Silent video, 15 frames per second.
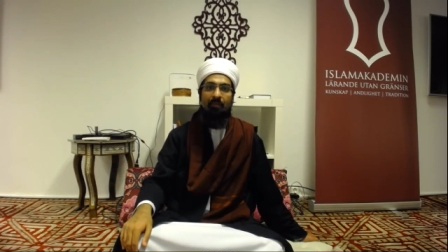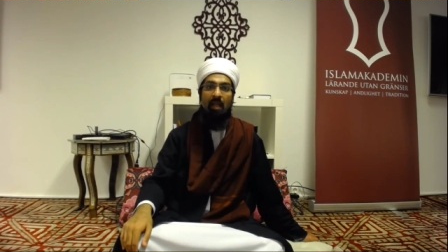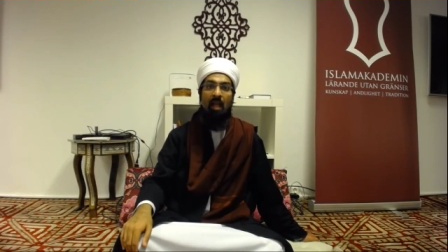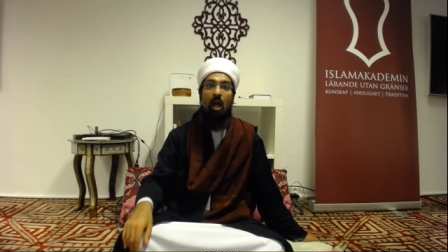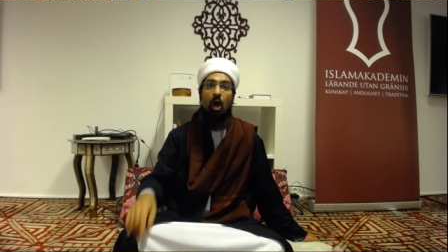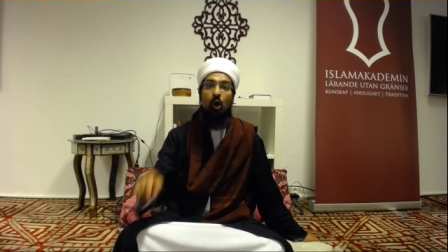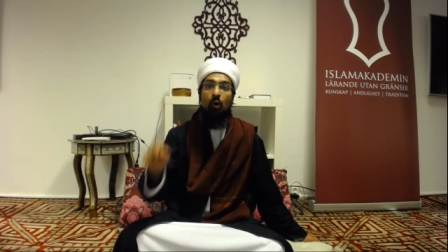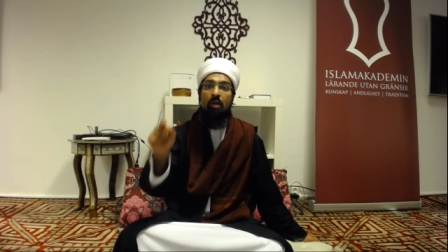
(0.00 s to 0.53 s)

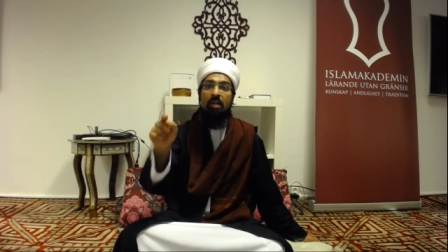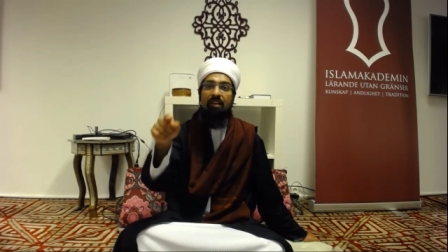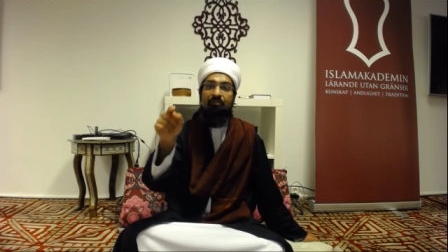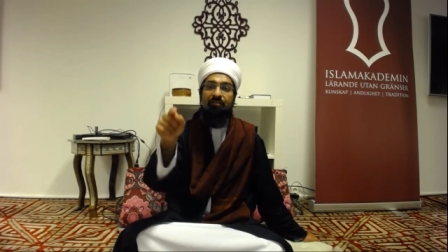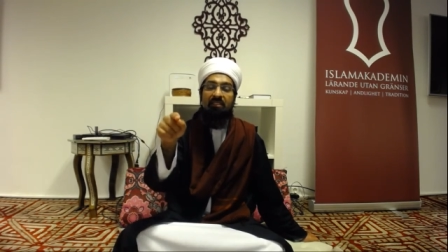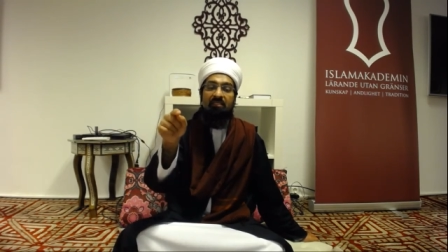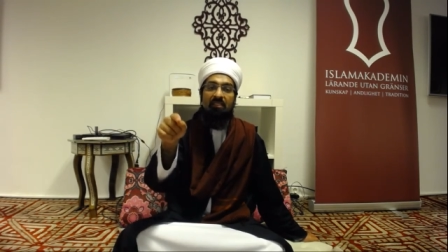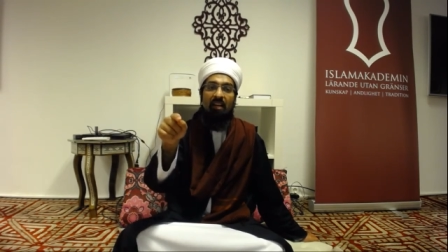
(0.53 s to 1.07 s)
Only if
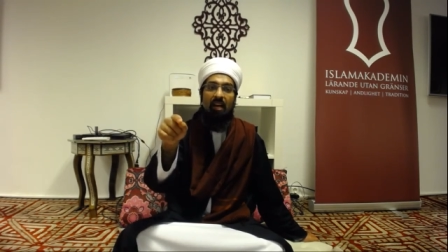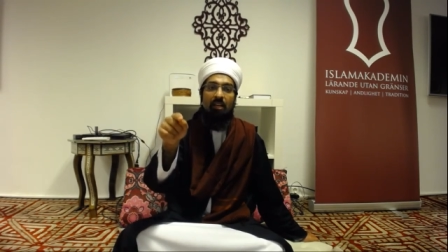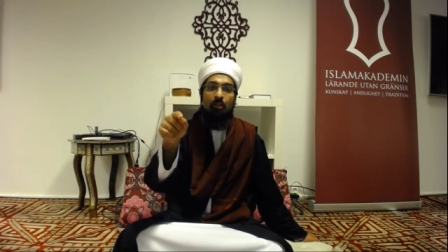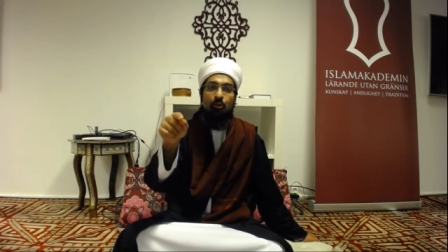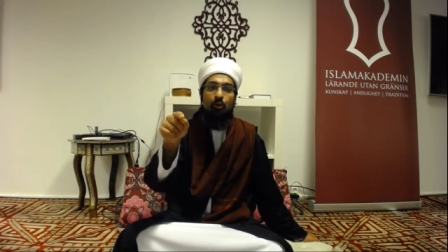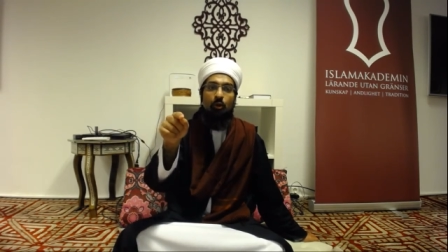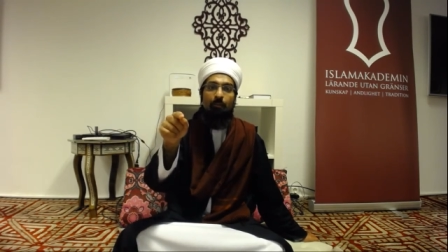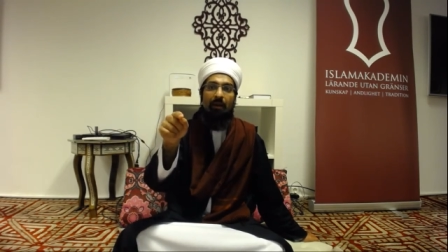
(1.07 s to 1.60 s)
this girl
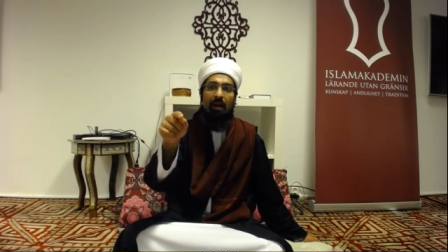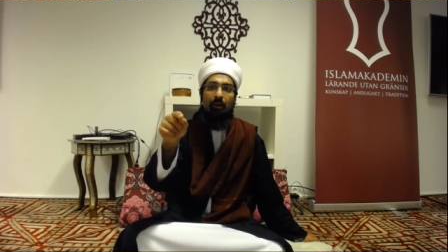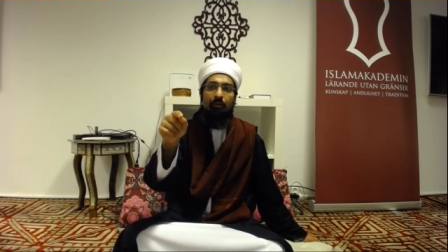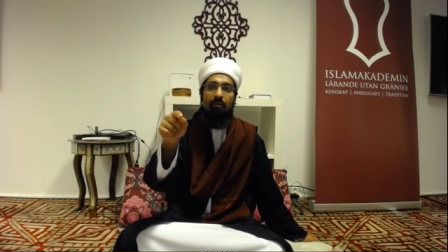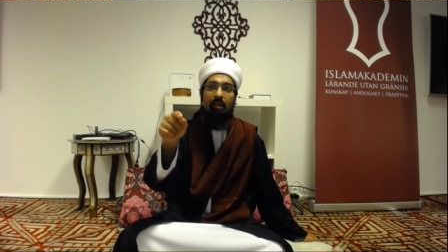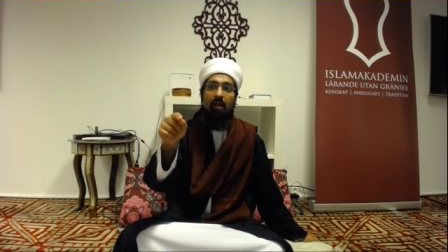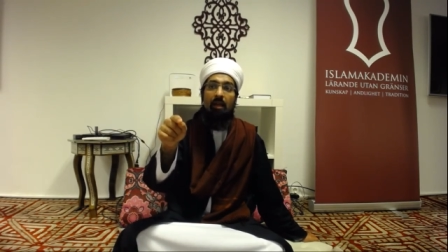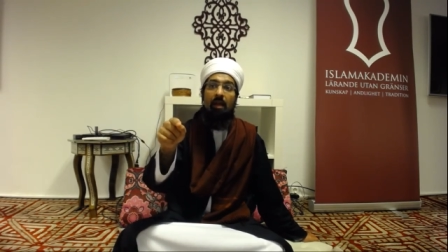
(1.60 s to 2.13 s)
knew about
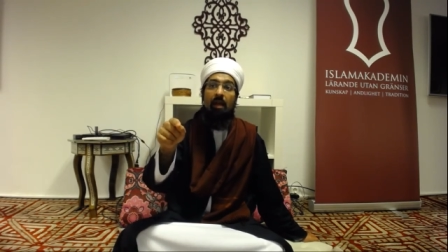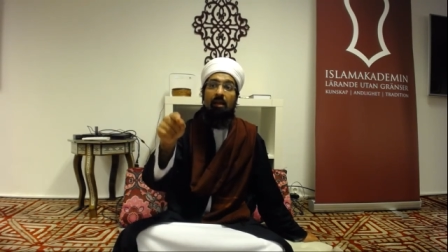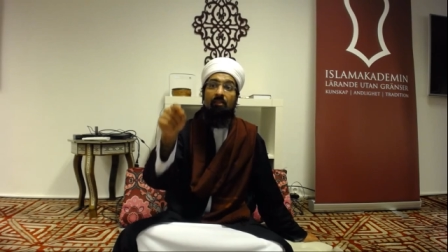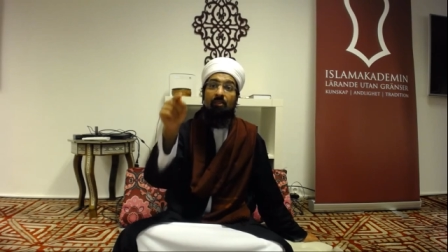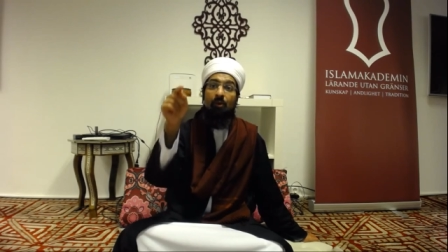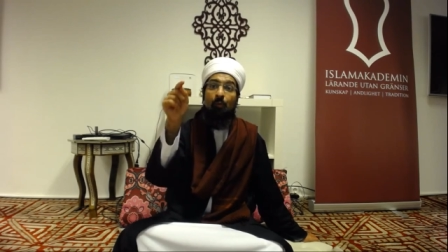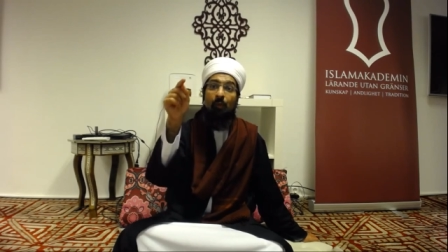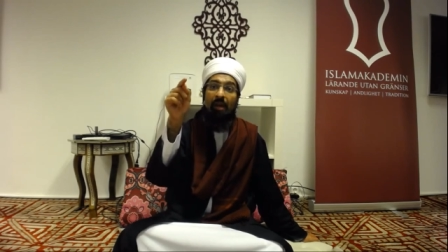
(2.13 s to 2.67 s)

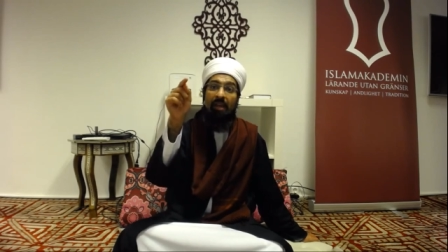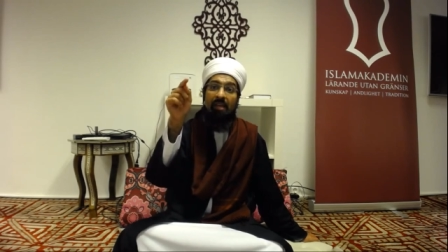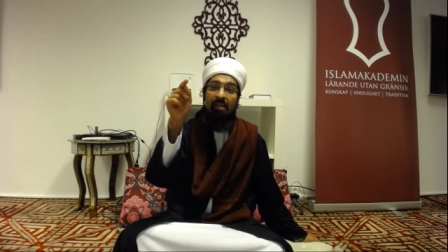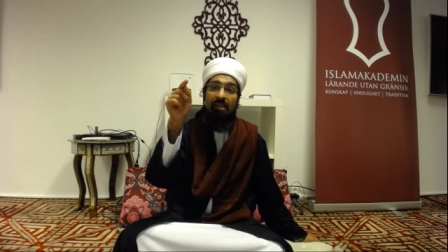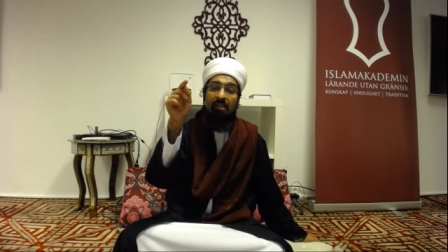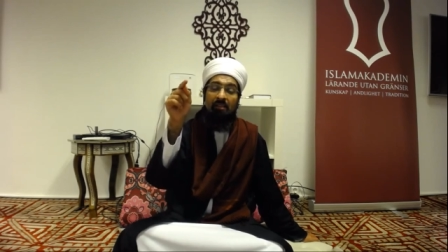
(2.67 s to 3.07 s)
the way